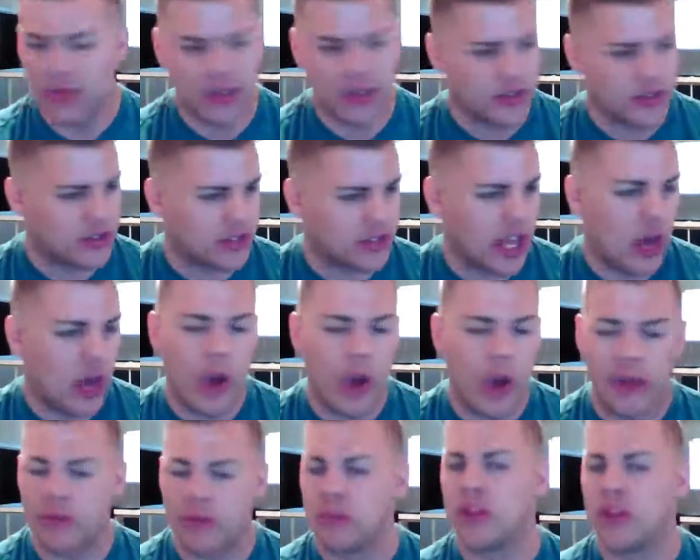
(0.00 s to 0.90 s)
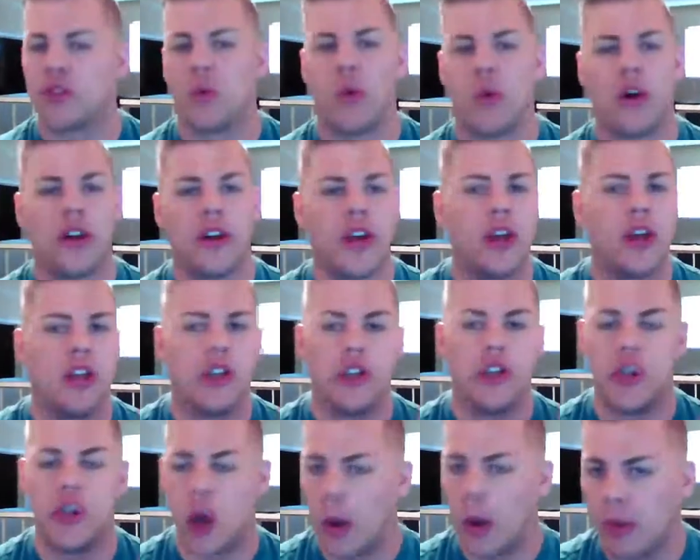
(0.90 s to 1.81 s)
Stay away from this one.
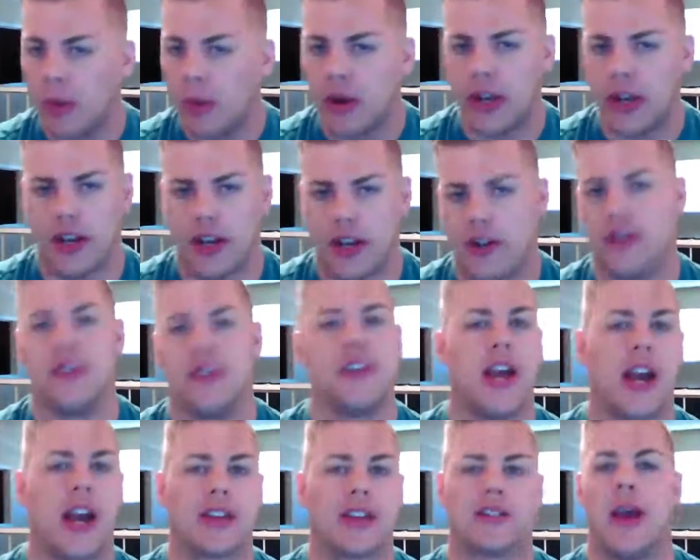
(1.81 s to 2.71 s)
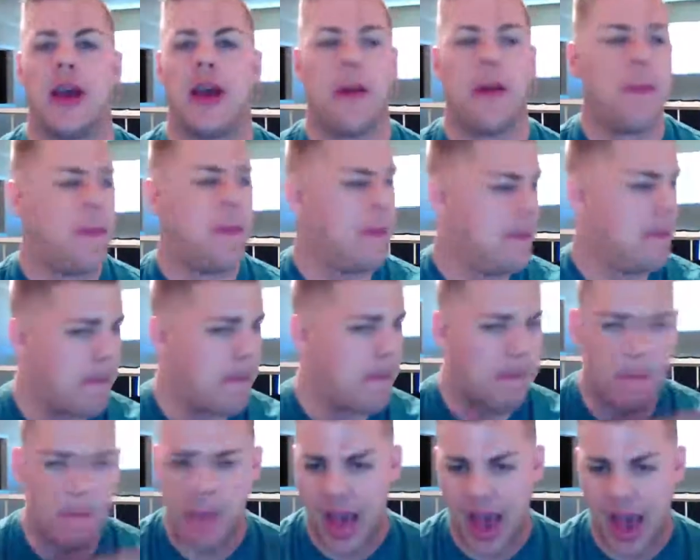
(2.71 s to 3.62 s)
Don't put it in your decks.
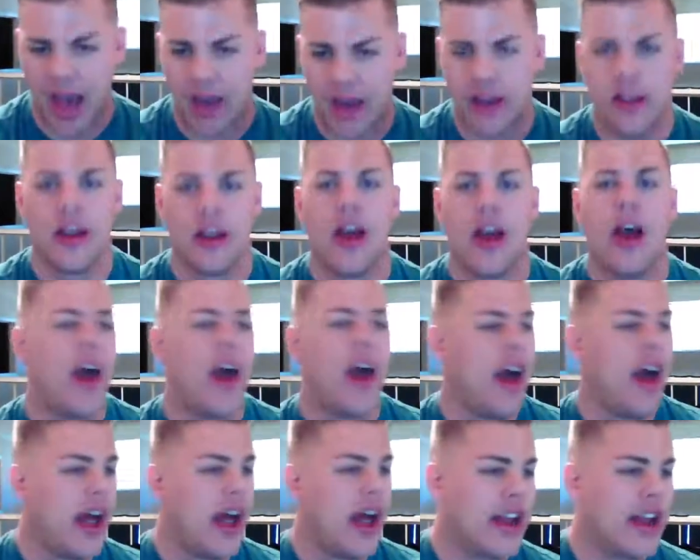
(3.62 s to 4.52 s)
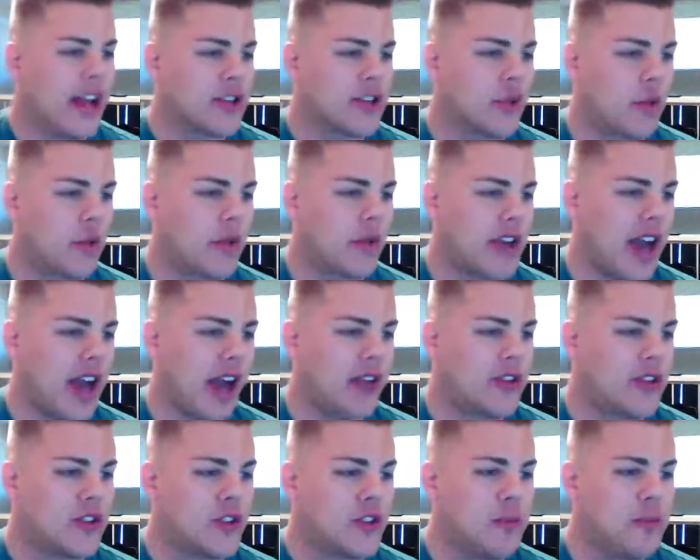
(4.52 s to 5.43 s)
Bad. Next one we
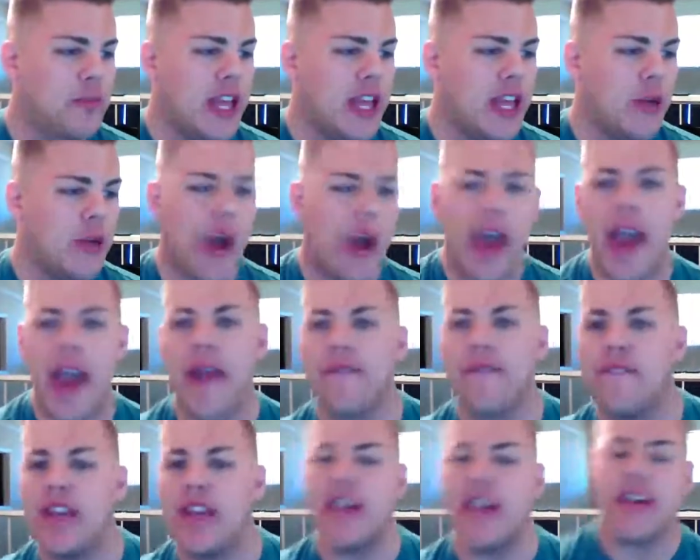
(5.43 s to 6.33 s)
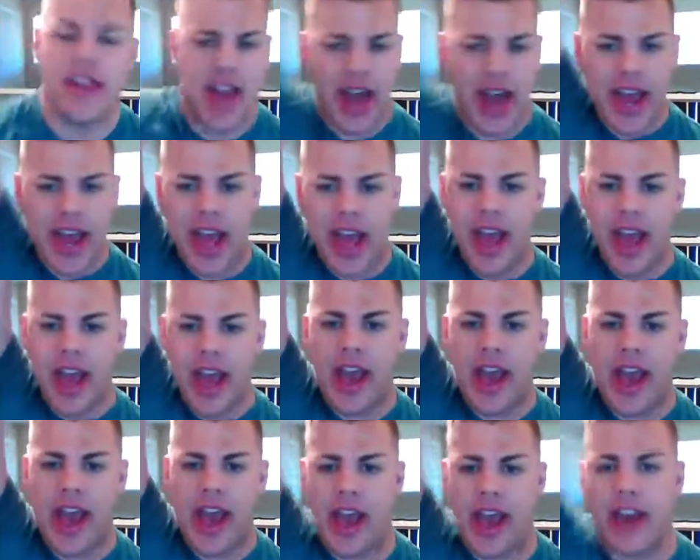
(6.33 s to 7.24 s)
got Speedway
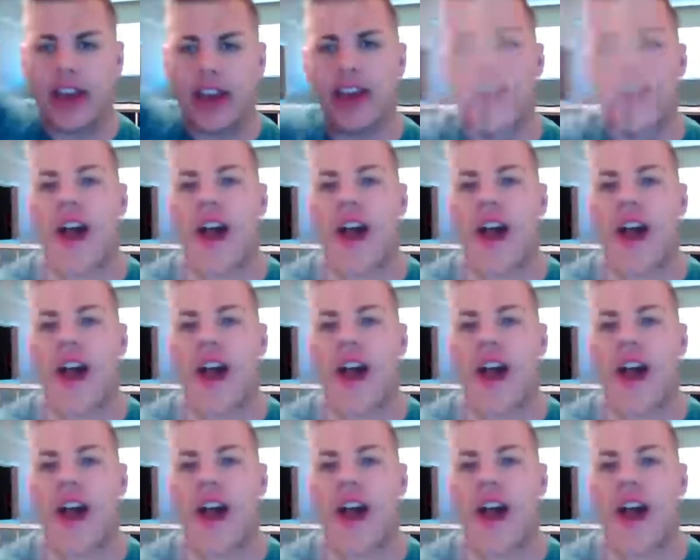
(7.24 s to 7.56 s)
Fanatic.